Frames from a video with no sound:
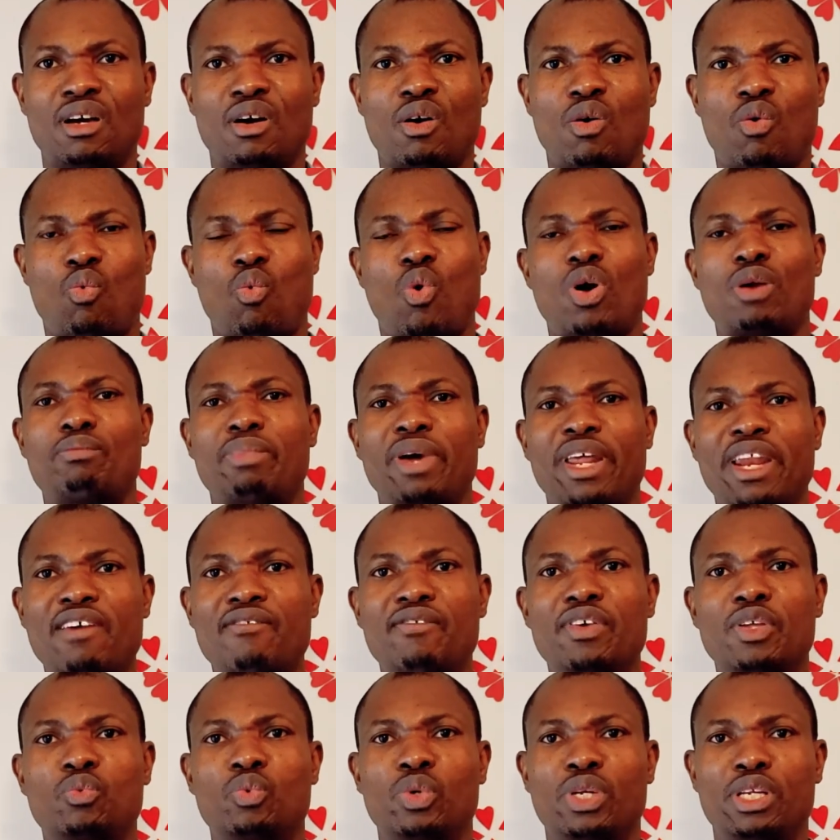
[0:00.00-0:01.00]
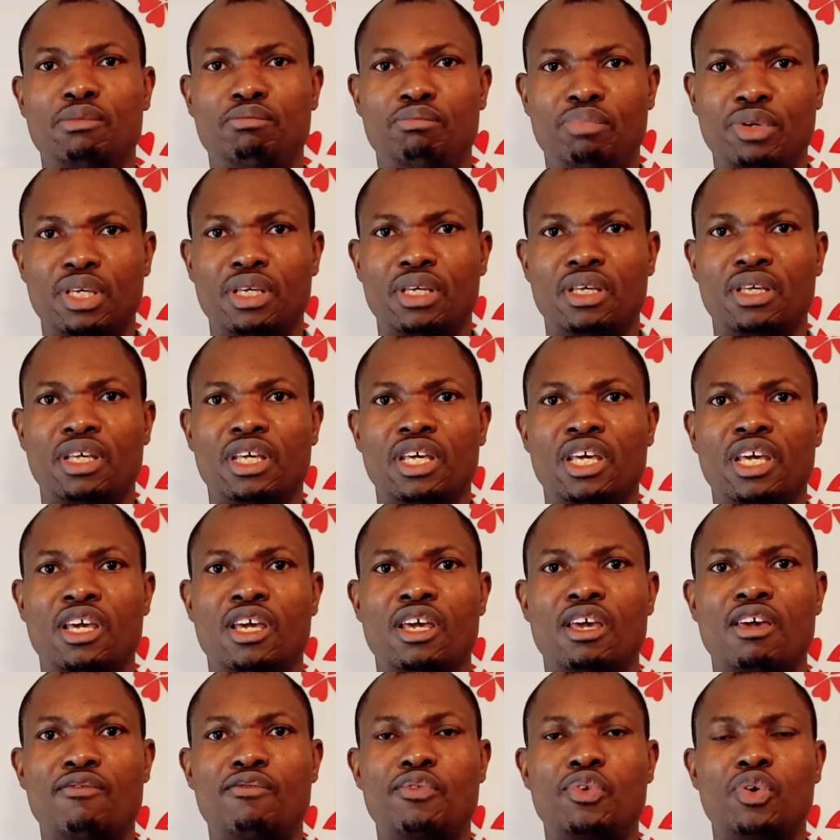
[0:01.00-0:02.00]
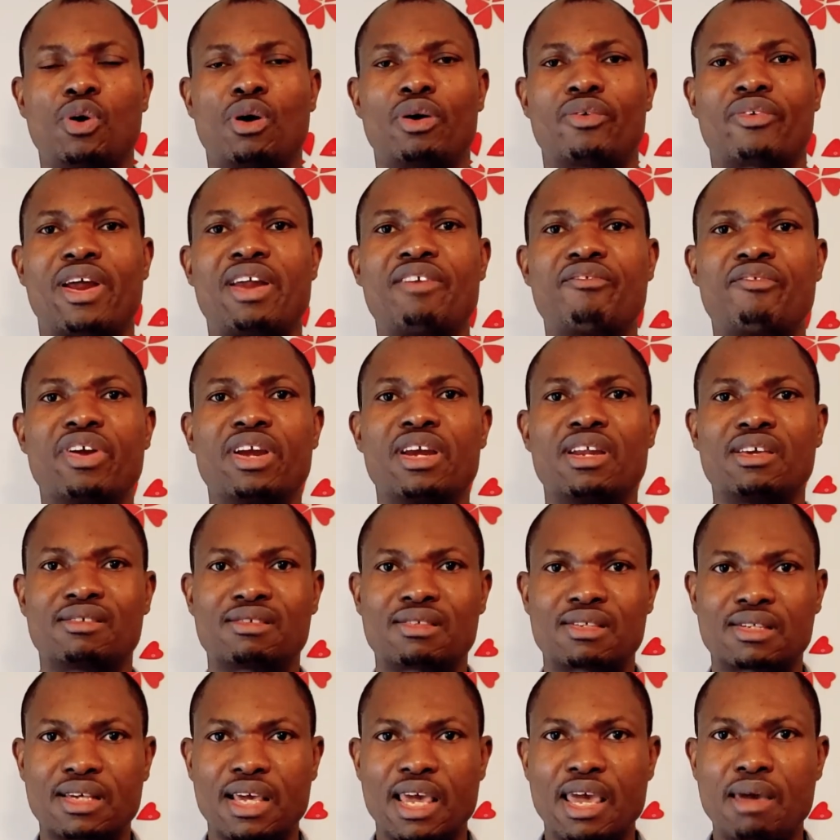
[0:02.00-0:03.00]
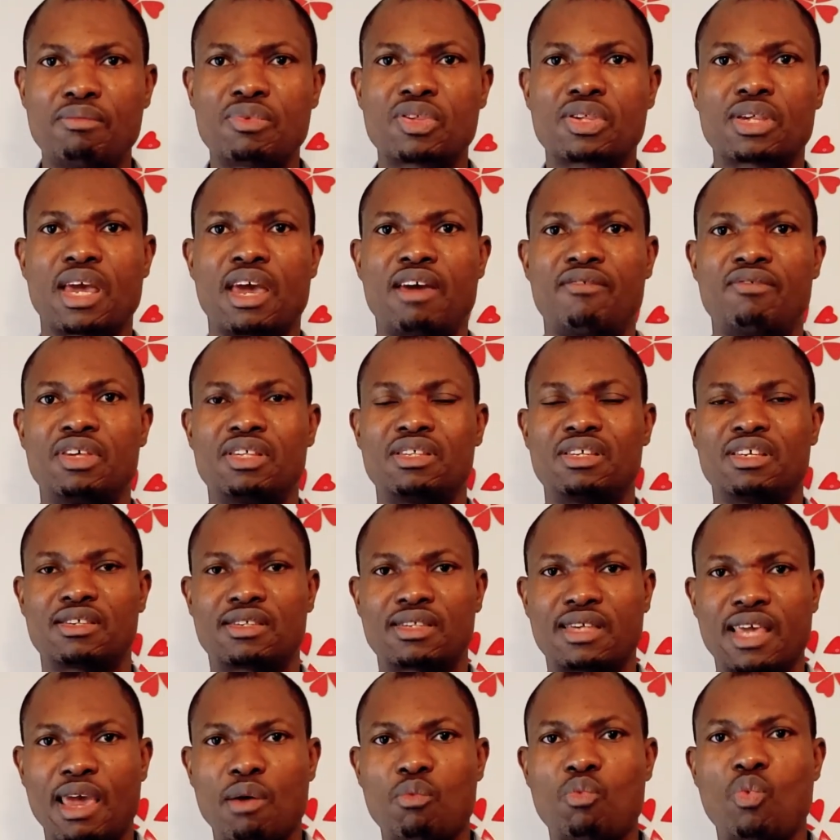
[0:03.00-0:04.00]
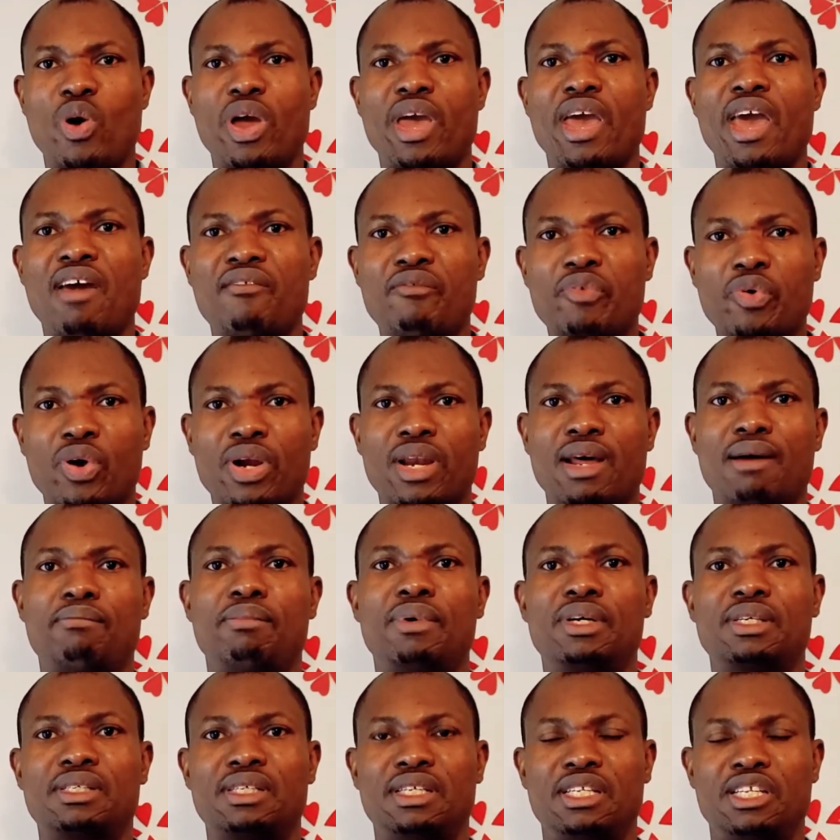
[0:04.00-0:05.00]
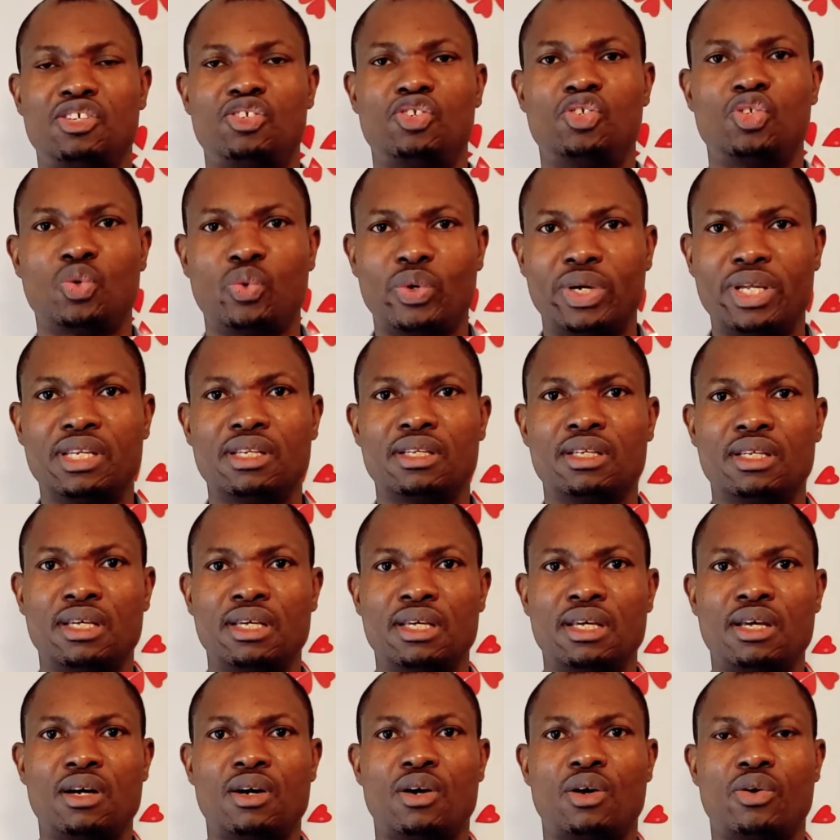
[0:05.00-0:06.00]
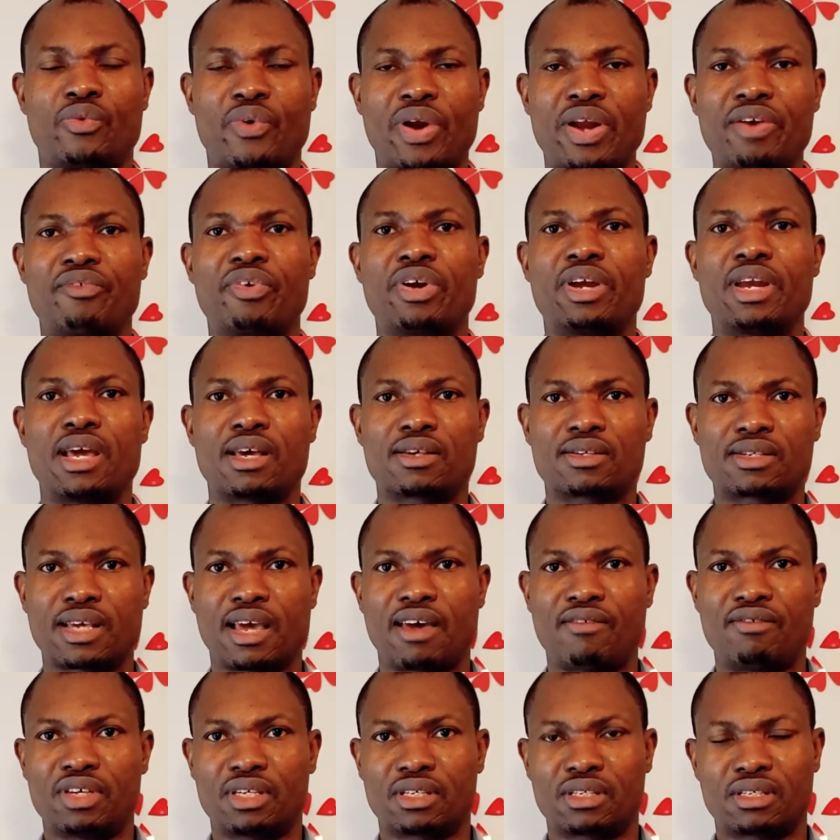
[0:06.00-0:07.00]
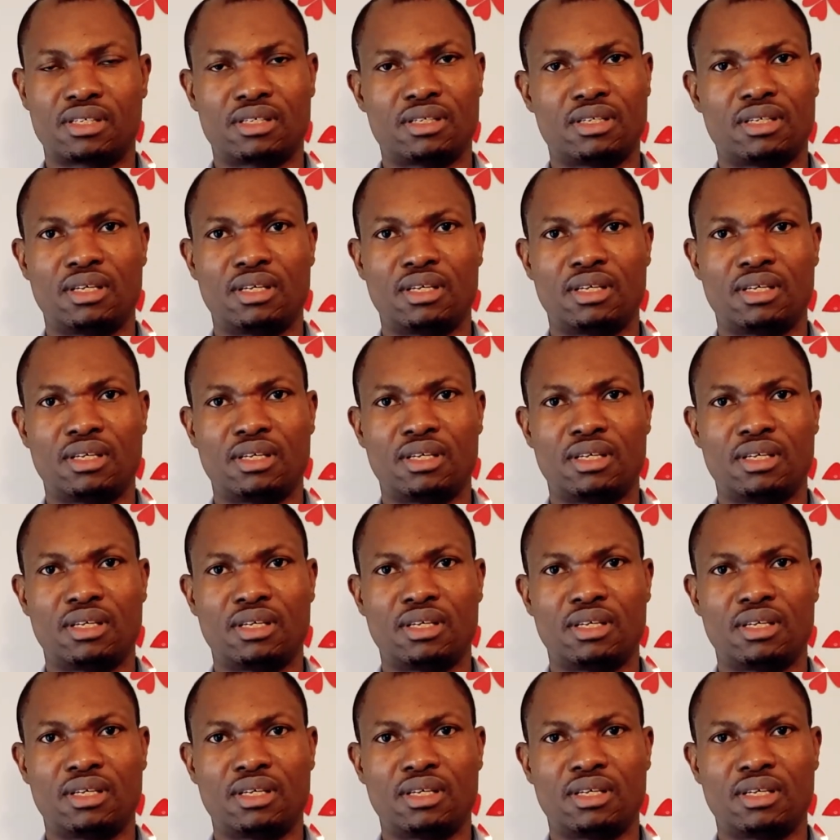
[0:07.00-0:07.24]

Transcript: What benefit will it be if you're rendering the same service the same way every other person is doing or rendering their service?